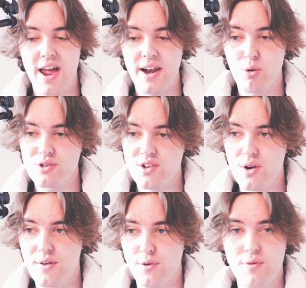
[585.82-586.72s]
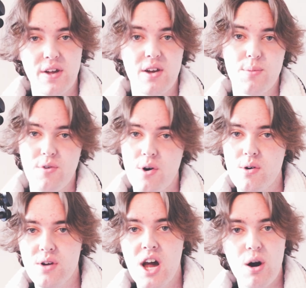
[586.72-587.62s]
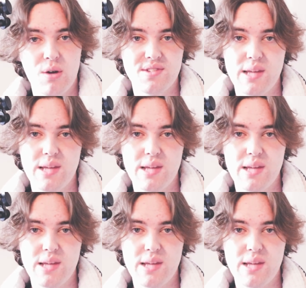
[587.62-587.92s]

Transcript: And also, if you think I'm wrong on